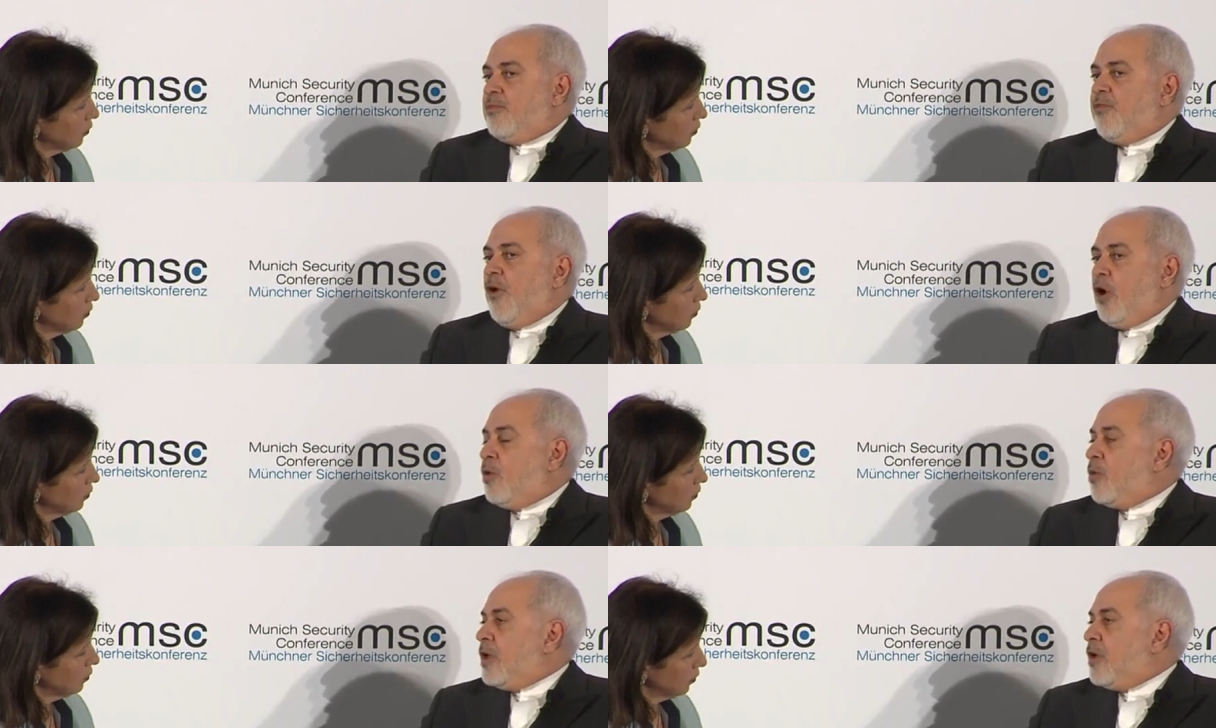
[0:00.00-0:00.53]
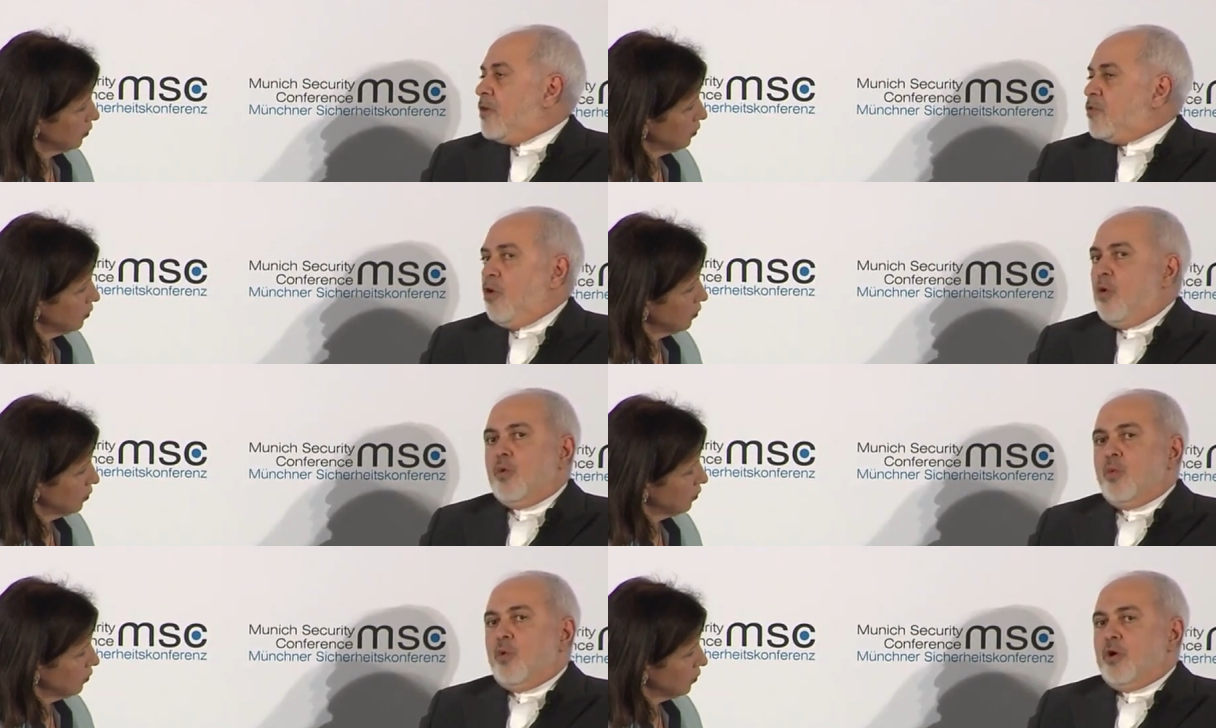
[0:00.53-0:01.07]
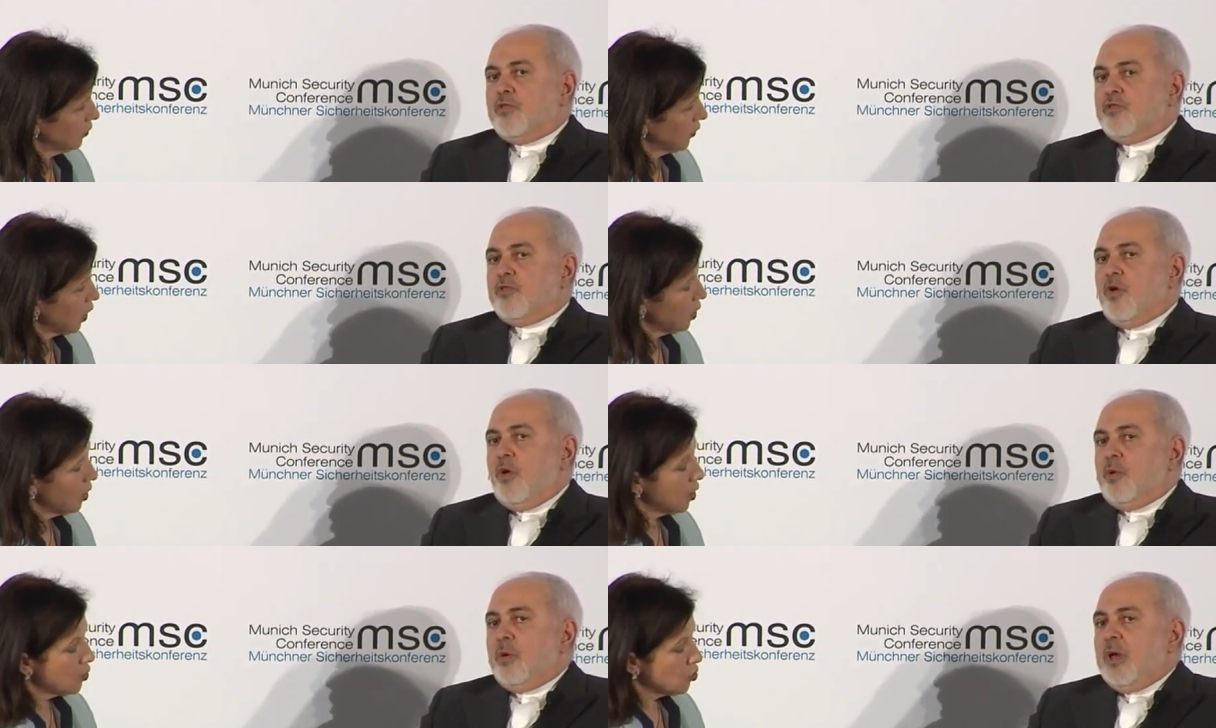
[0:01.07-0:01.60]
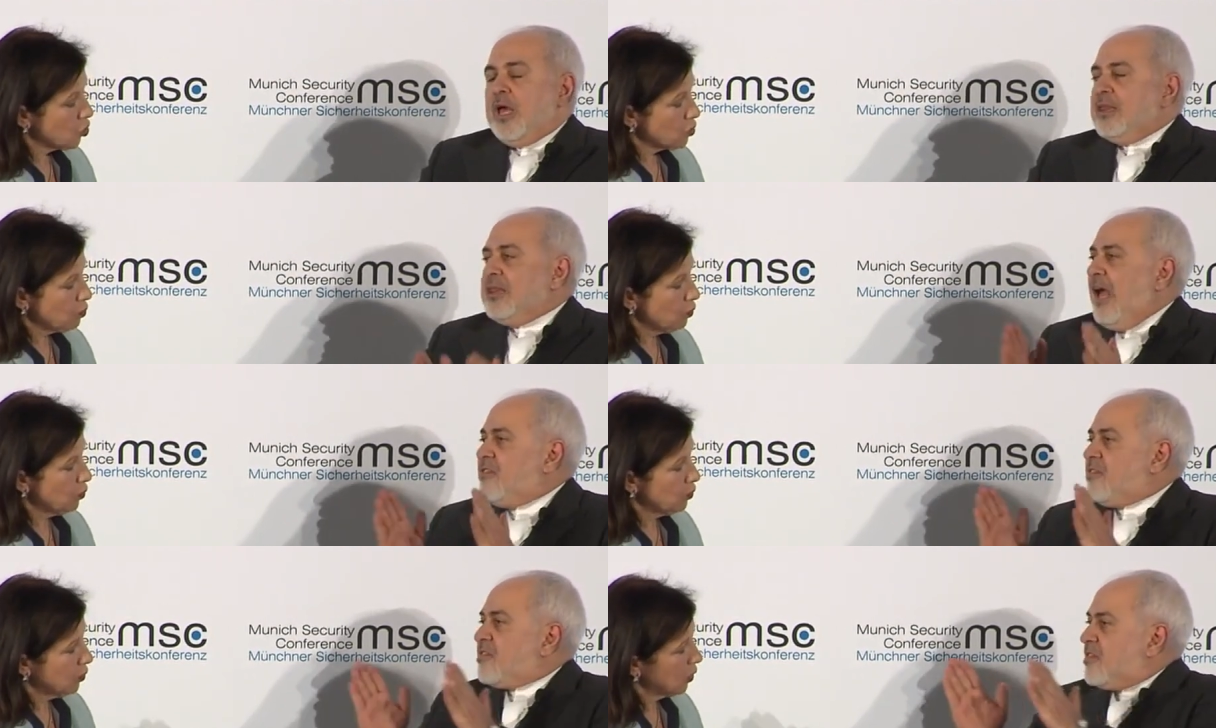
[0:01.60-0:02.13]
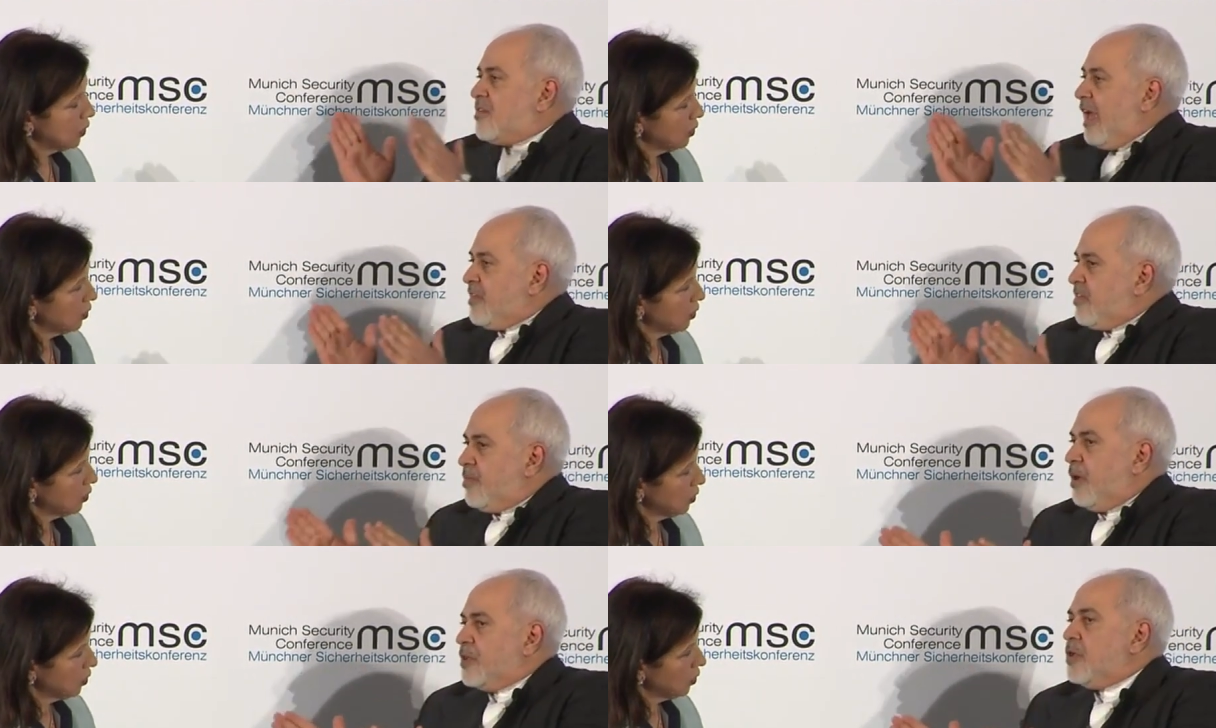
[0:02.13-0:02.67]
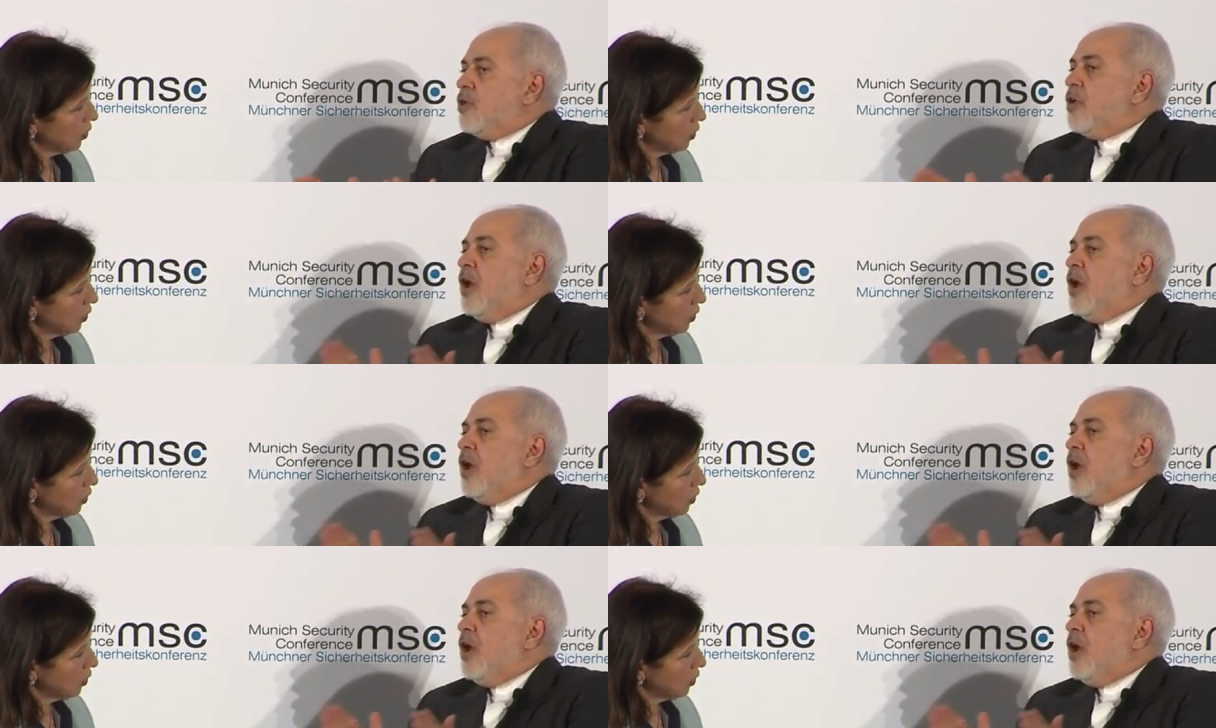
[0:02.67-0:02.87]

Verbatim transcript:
Speaker 1: following its own words. So that's, that's about the